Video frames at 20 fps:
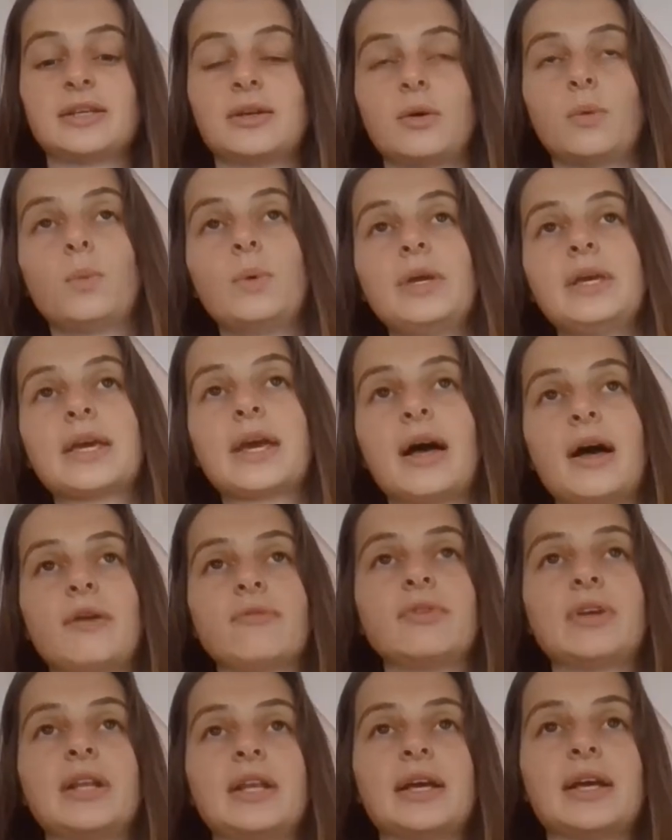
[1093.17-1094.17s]
We can't
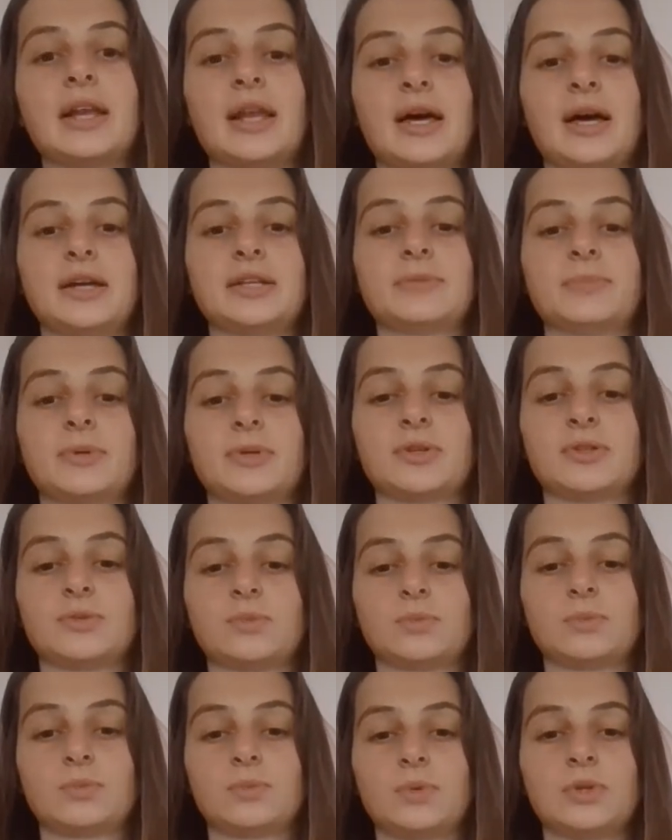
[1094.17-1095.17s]
really glide because
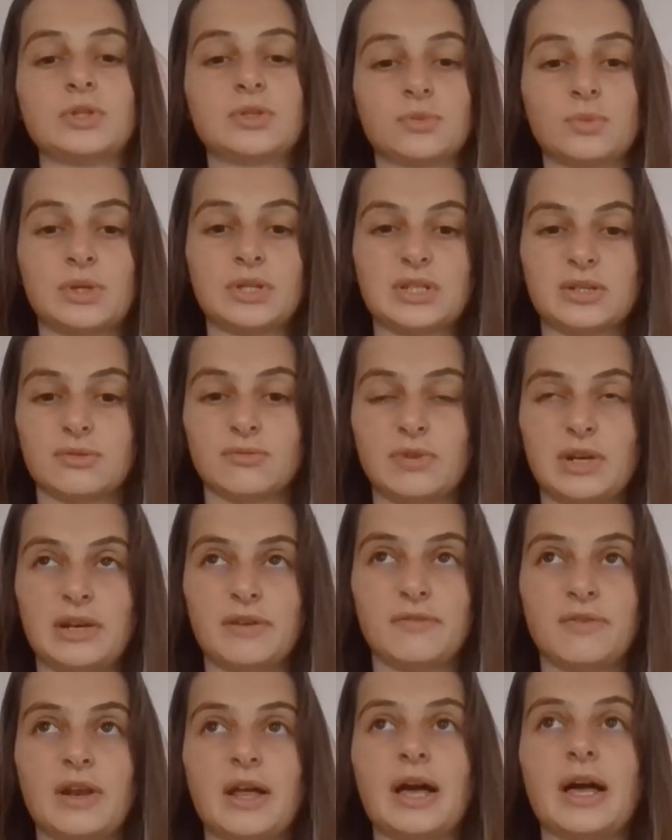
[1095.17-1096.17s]
we don't really
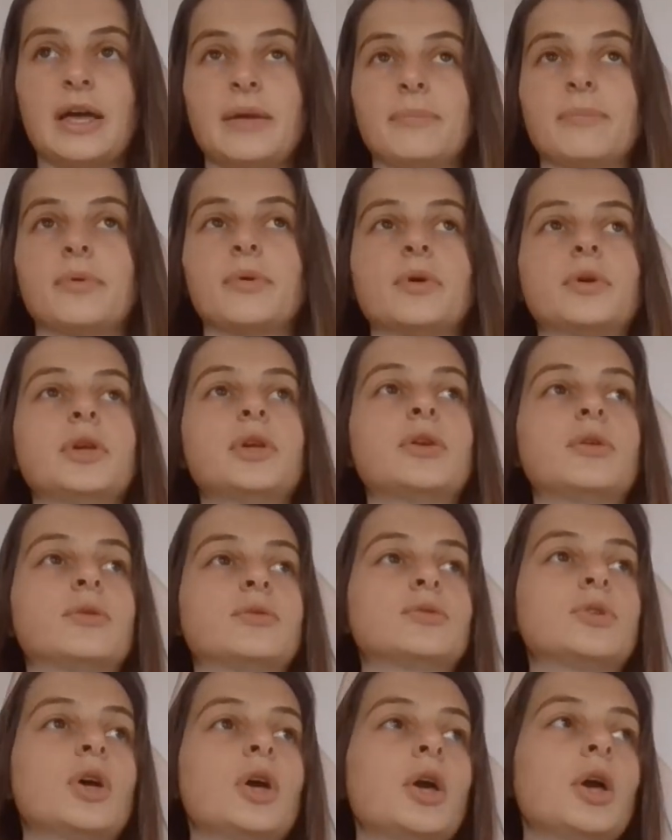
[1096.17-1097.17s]
fly. But
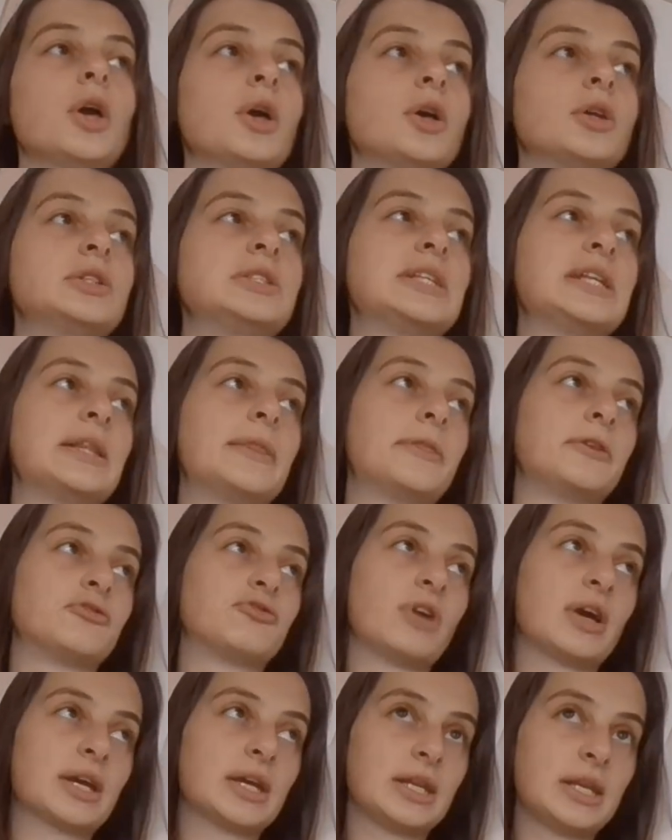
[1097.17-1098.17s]
Dylan the
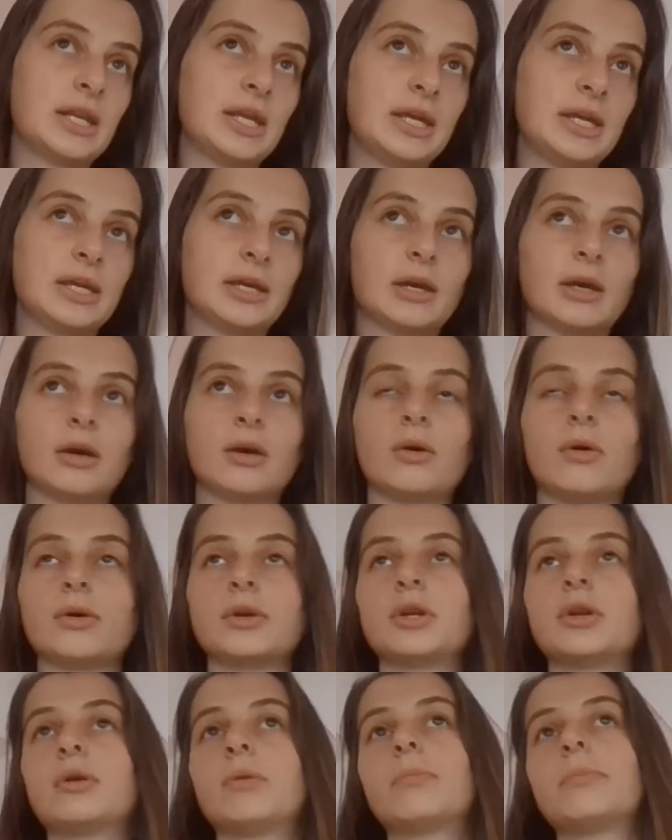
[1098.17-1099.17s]
dragon here,
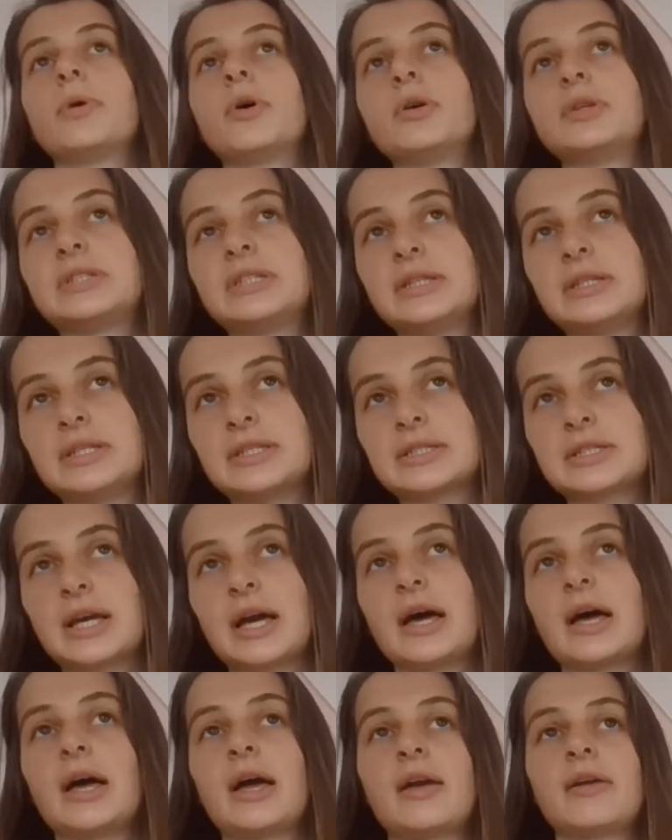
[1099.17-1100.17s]
or birds in the
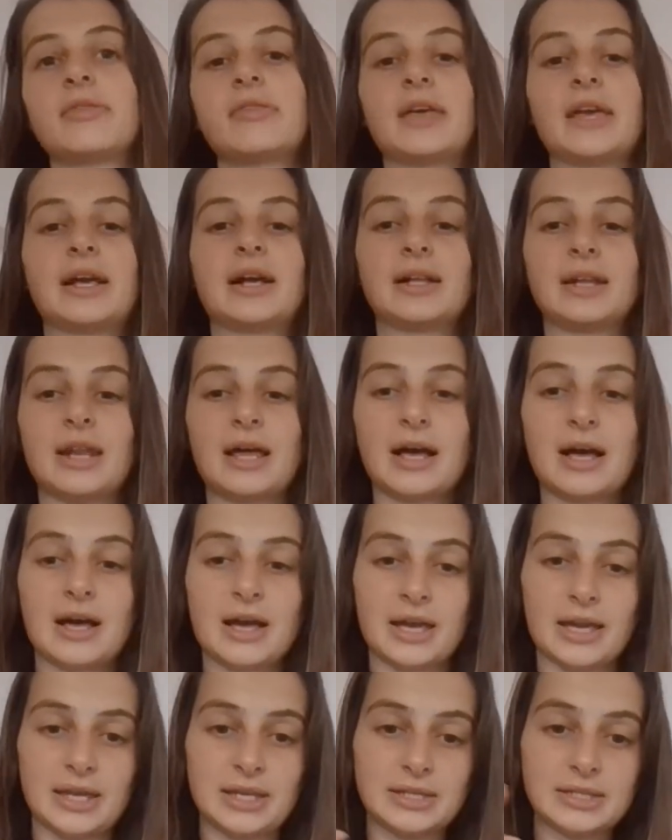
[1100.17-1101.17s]
sky, they
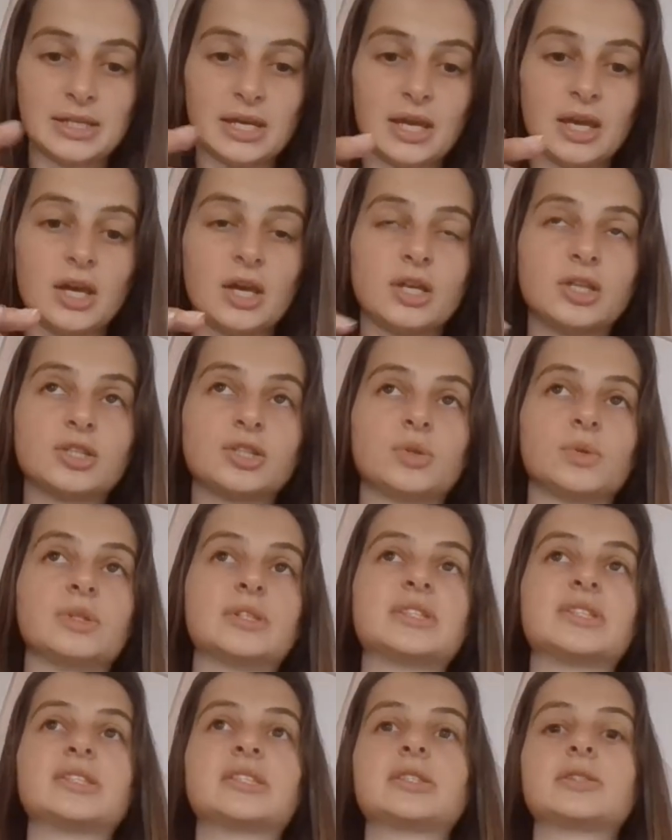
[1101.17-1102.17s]
glide. So
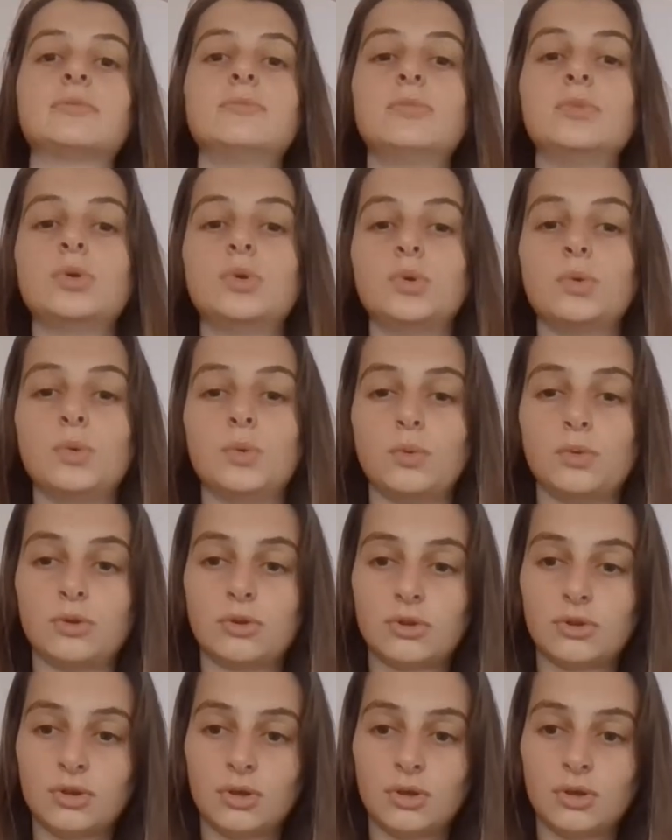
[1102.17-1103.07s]
it's a smooth,